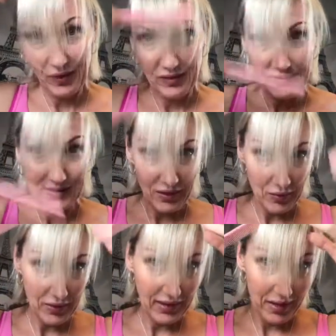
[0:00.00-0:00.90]
So
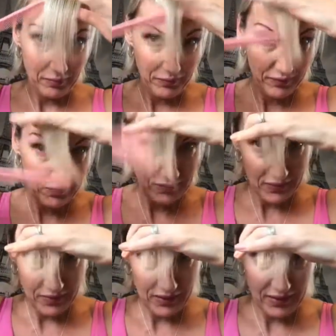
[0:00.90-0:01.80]
again,
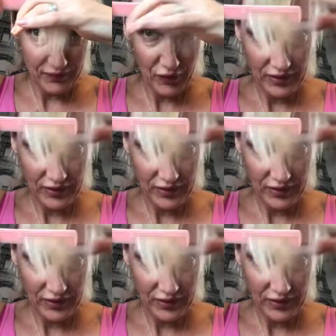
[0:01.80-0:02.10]
if you're going